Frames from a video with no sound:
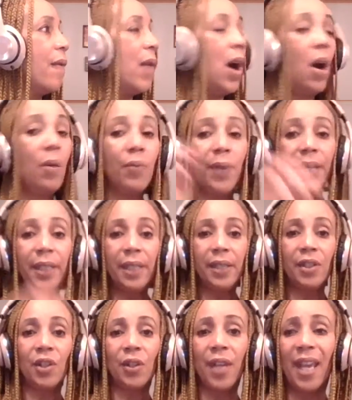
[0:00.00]
Oh, really?
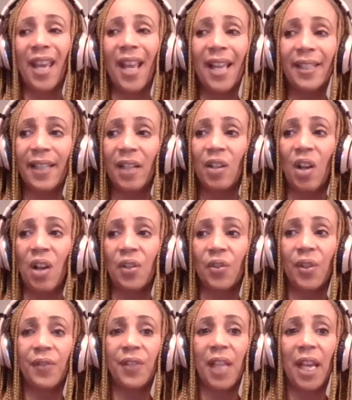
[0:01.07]
So he has the
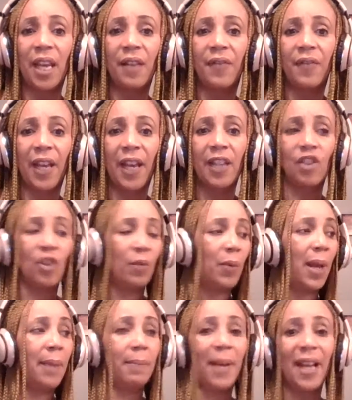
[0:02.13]
luxury of taking a vacation
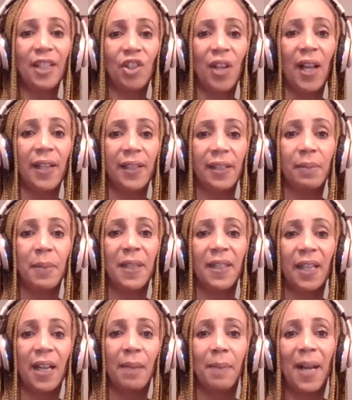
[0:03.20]
while my child is
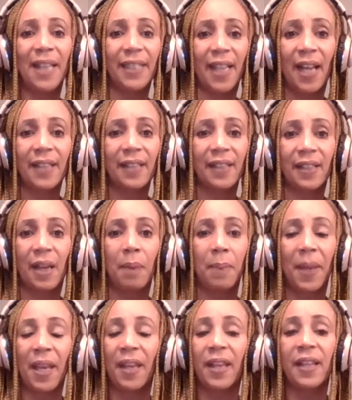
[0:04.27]
missing and my taxes are
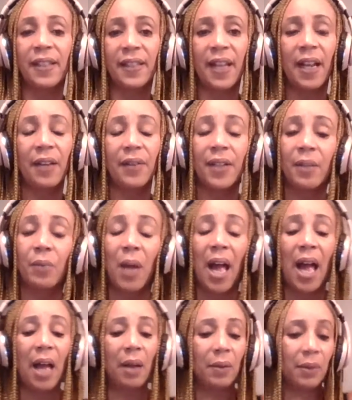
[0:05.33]
paying his salary.
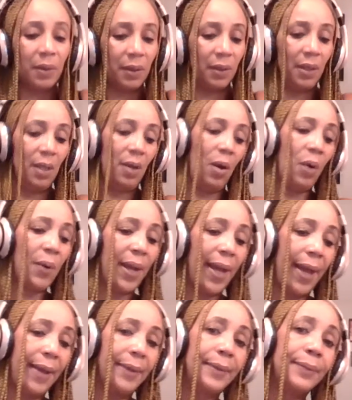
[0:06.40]
Wow.
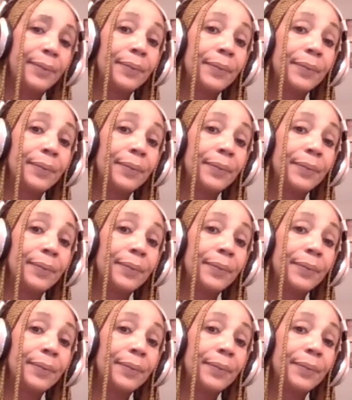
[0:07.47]
Okay.